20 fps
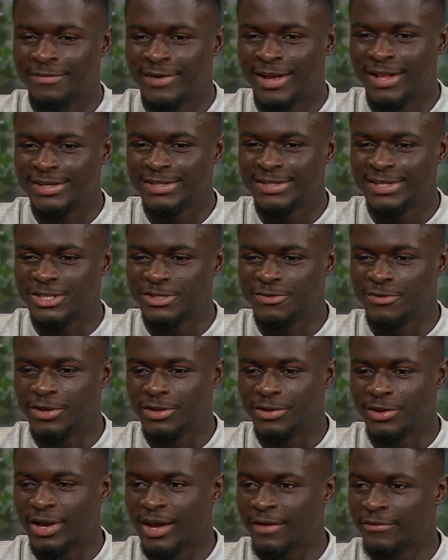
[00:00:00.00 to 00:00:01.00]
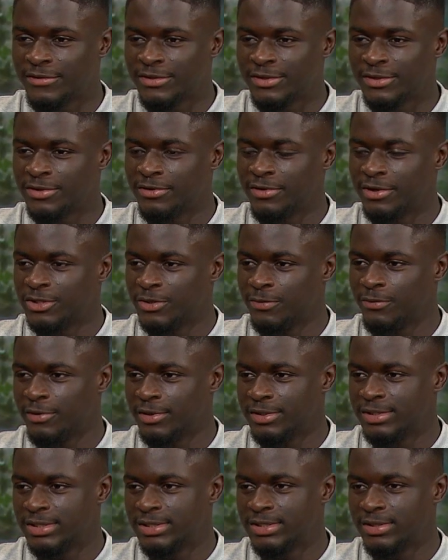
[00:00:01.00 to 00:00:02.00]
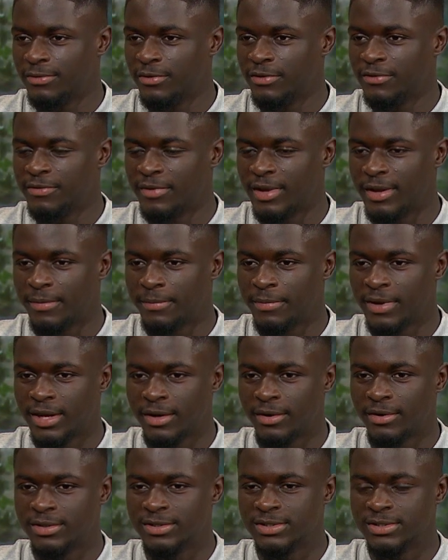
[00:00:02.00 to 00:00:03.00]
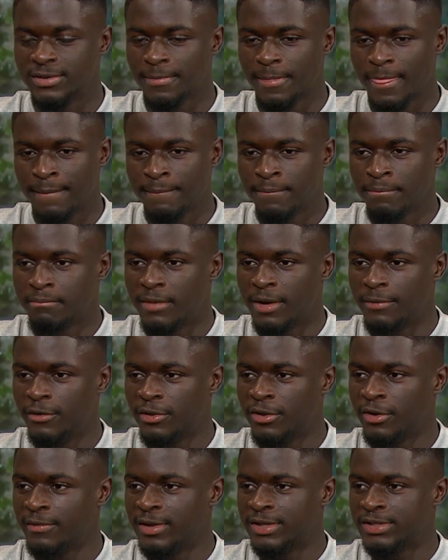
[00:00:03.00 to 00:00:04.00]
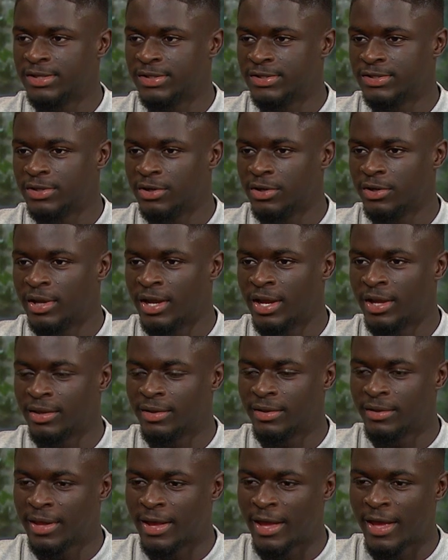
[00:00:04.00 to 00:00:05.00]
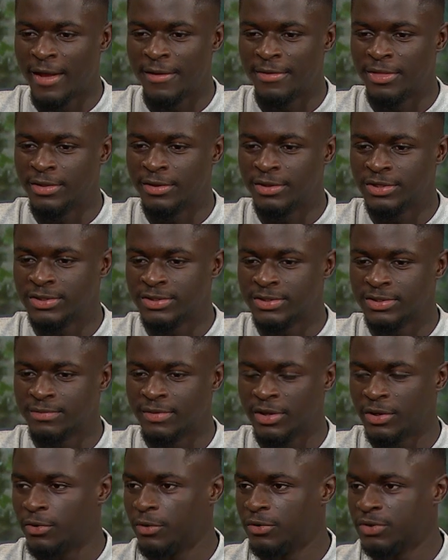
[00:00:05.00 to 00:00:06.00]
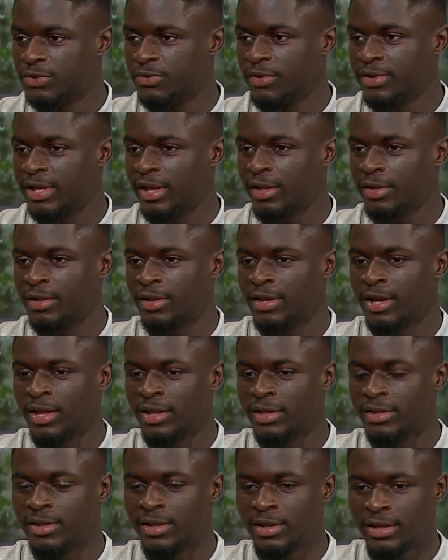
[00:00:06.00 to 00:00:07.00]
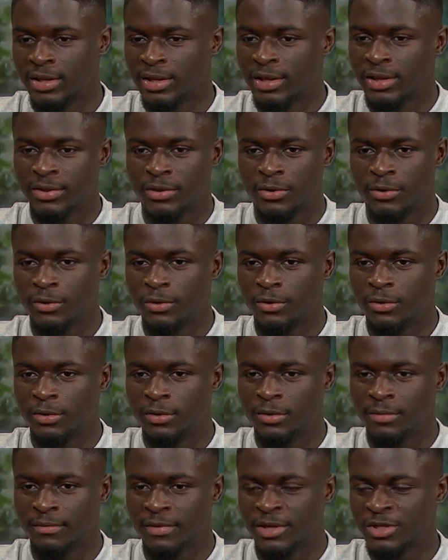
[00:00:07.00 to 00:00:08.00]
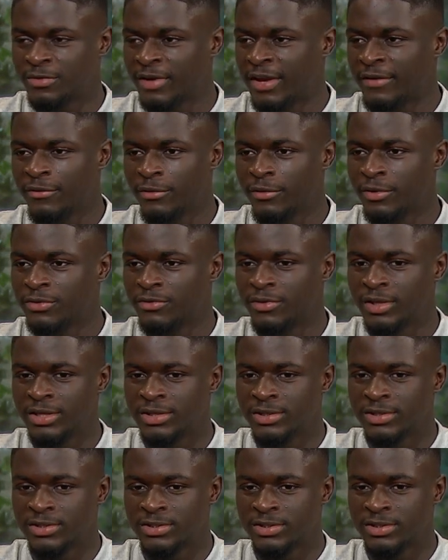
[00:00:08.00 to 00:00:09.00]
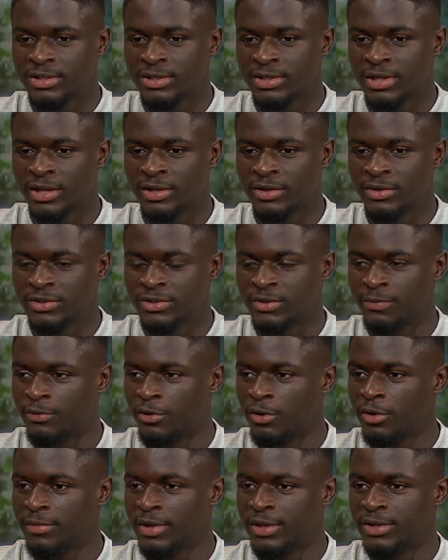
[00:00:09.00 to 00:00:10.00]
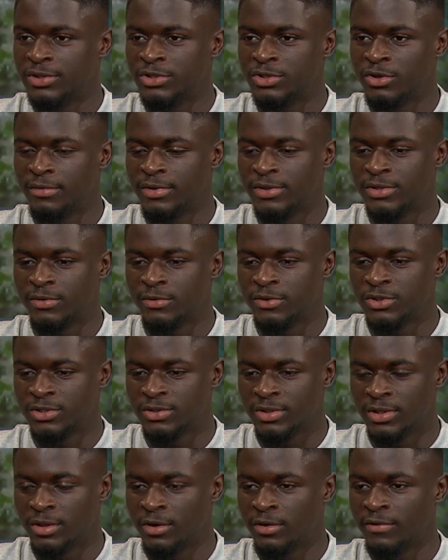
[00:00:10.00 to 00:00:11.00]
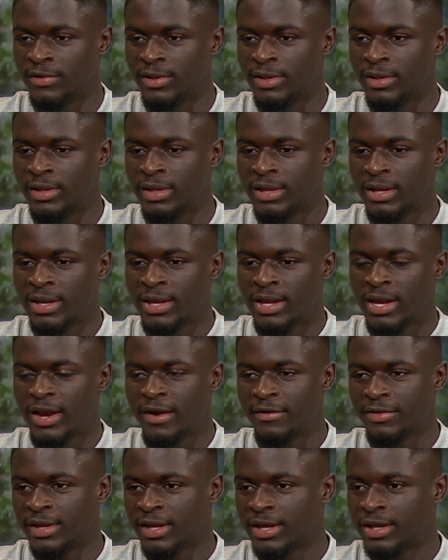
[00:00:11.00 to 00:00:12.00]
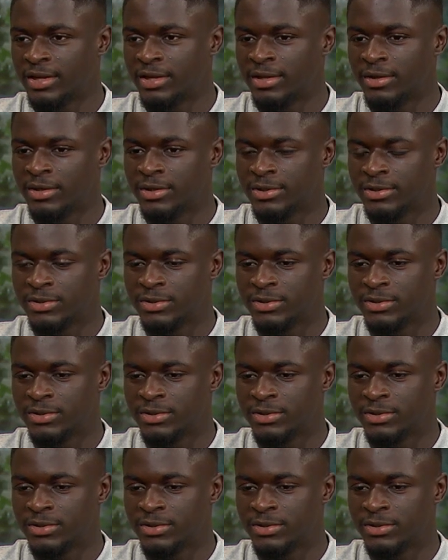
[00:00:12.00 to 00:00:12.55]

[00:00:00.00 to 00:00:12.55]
of balance things. Well, you know, I have such a great support system with my parents, my brother and my sister, and just my coach as well, Danica Gallen, the whole, I just let everyone really just kind of supporting me and showing me so much love and everything. That kind of